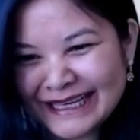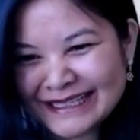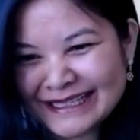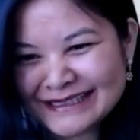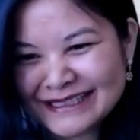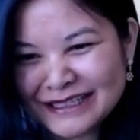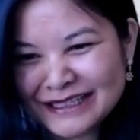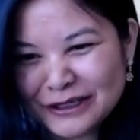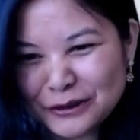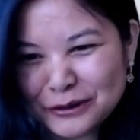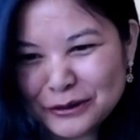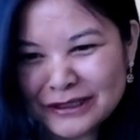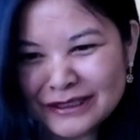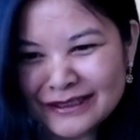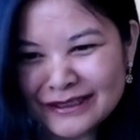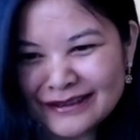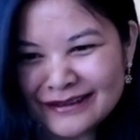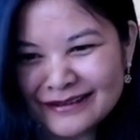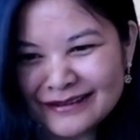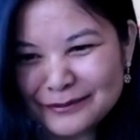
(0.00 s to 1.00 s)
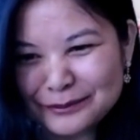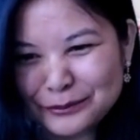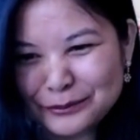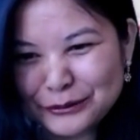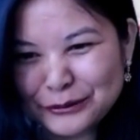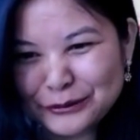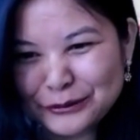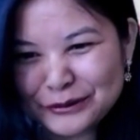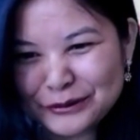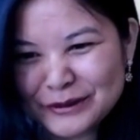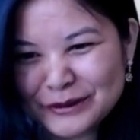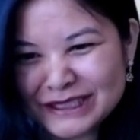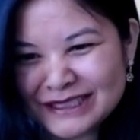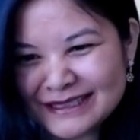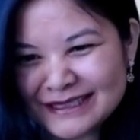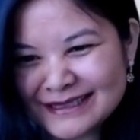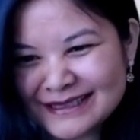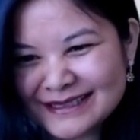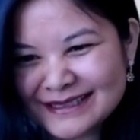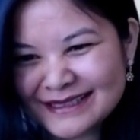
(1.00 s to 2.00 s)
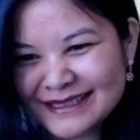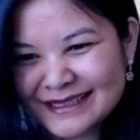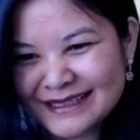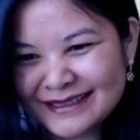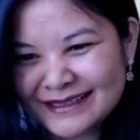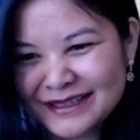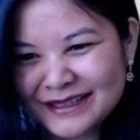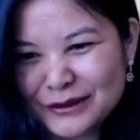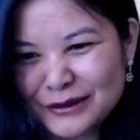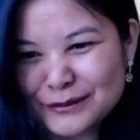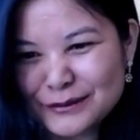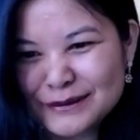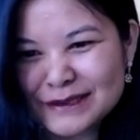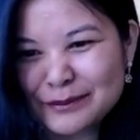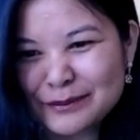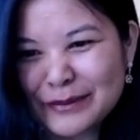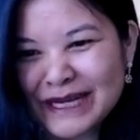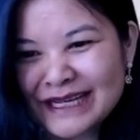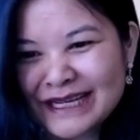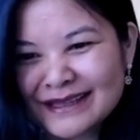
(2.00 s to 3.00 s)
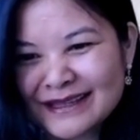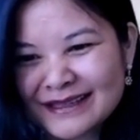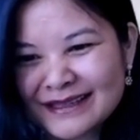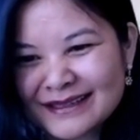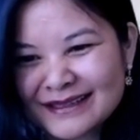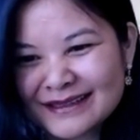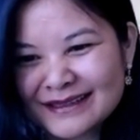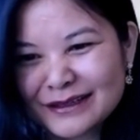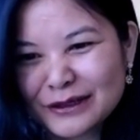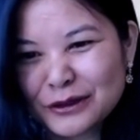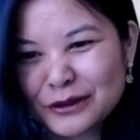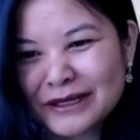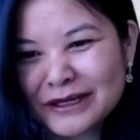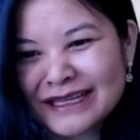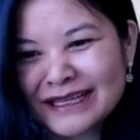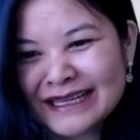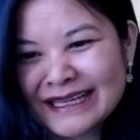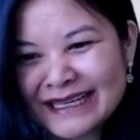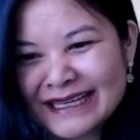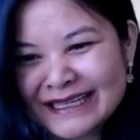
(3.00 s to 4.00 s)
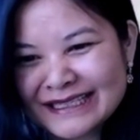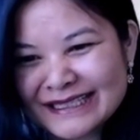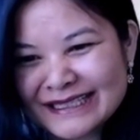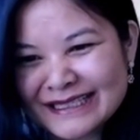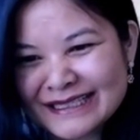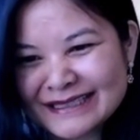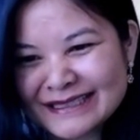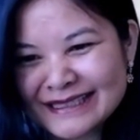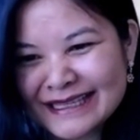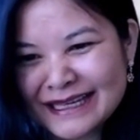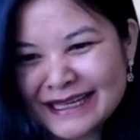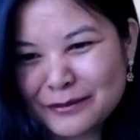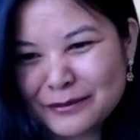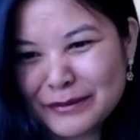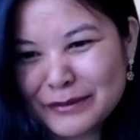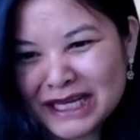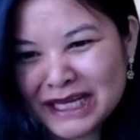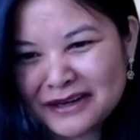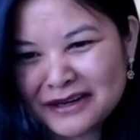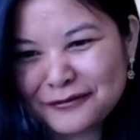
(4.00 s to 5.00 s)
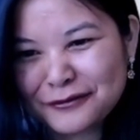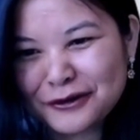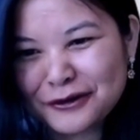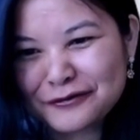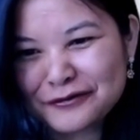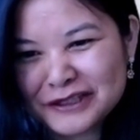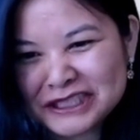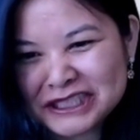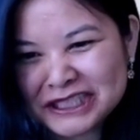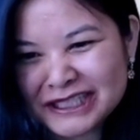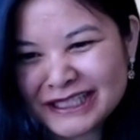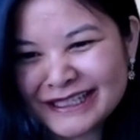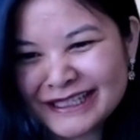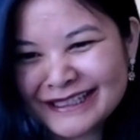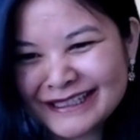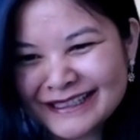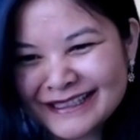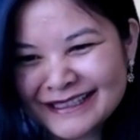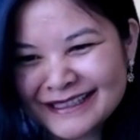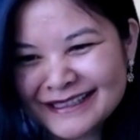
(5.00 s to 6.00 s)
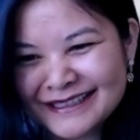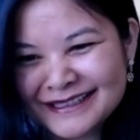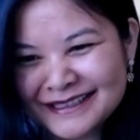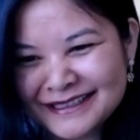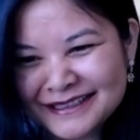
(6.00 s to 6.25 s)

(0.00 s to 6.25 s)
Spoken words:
I guess the local boat, which is used by the local ladies and men for fishing.